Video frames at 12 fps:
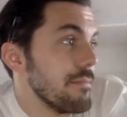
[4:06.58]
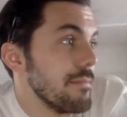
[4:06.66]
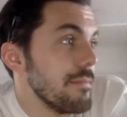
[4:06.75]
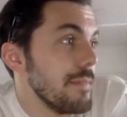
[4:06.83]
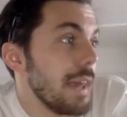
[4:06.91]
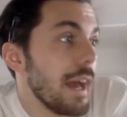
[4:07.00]

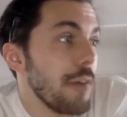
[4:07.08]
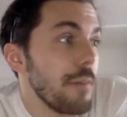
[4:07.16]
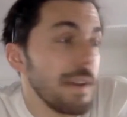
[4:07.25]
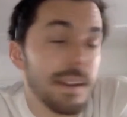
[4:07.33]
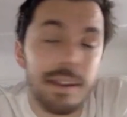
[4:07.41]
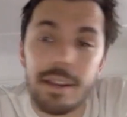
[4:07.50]
yeah, I've
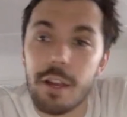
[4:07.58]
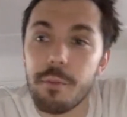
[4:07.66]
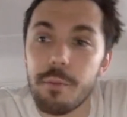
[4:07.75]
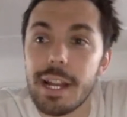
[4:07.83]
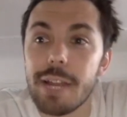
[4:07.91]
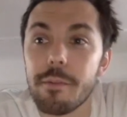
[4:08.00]
been
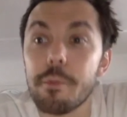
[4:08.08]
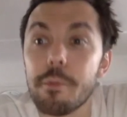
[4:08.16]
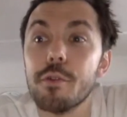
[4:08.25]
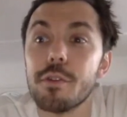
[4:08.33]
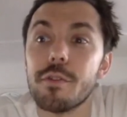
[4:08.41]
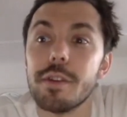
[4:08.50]
at
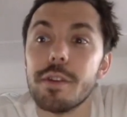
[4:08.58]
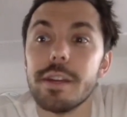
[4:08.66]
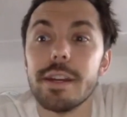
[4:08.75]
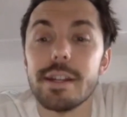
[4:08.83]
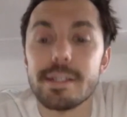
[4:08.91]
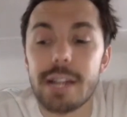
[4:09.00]
Liverpool for 3
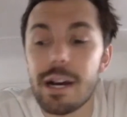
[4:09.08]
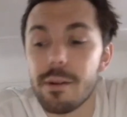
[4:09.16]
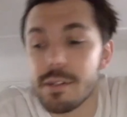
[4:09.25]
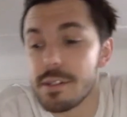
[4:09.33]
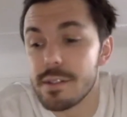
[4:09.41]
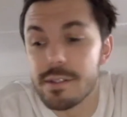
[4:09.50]
years now,
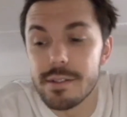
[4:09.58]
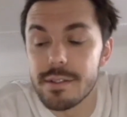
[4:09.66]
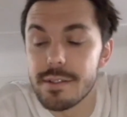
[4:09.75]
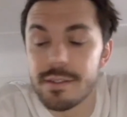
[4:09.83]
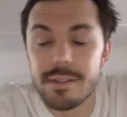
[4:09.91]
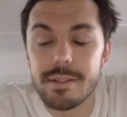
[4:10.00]
and
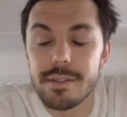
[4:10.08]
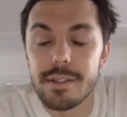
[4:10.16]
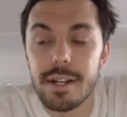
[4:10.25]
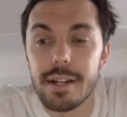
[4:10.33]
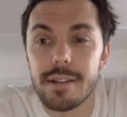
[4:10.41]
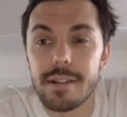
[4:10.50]

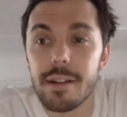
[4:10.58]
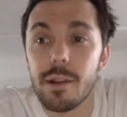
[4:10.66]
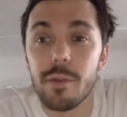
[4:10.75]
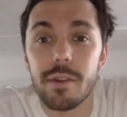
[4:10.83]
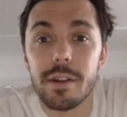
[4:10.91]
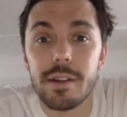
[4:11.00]
I love it.